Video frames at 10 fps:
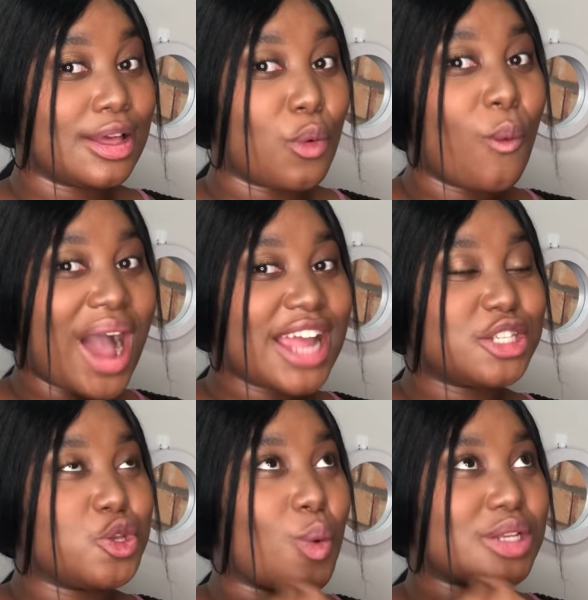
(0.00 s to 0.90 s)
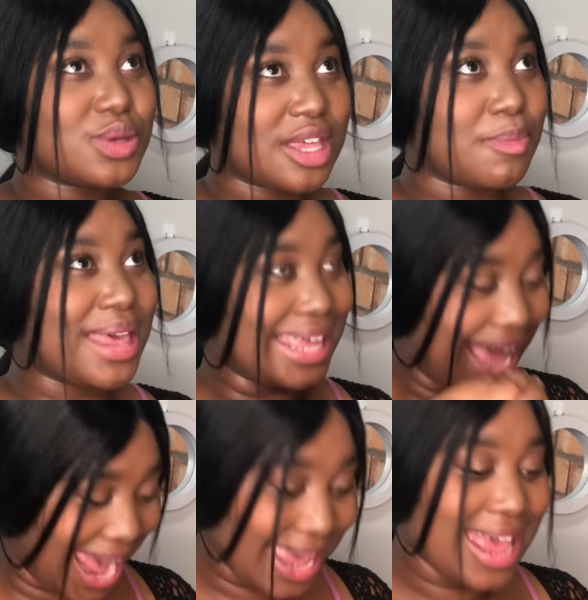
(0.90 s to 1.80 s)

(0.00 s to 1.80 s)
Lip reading: Why do you want to keep a guy